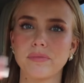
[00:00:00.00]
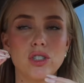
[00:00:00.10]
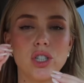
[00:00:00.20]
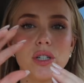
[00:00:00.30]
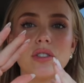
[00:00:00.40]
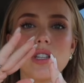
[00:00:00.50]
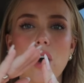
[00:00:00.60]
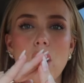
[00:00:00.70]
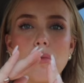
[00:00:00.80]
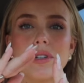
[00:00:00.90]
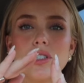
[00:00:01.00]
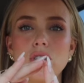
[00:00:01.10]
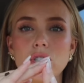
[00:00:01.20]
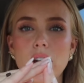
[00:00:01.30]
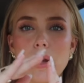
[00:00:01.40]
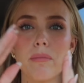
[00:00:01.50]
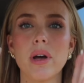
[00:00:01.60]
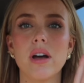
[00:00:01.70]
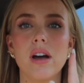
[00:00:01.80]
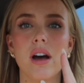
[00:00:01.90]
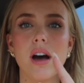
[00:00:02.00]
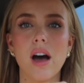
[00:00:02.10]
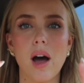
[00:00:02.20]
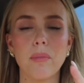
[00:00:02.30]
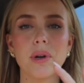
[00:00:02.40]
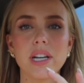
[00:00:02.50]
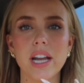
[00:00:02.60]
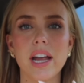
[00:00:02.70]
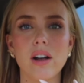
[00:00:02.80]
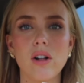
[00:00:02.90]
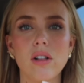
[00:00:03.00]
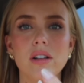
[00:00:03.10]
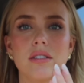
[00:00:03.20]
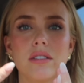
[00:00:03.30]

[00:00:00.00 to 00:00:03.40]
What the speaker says: She used the Almond Shape Opera Nail